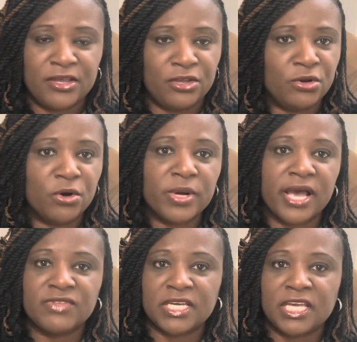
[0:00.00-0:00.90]
You don't
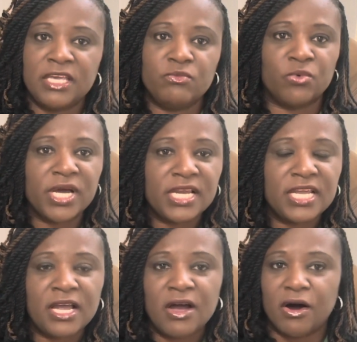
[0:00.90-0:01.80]
have to keep
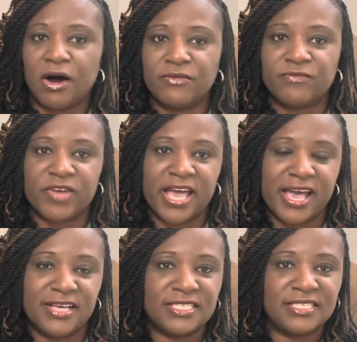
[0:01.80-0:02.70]
running all
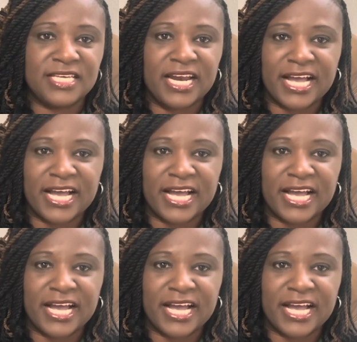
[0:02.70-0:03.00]
fast and saying,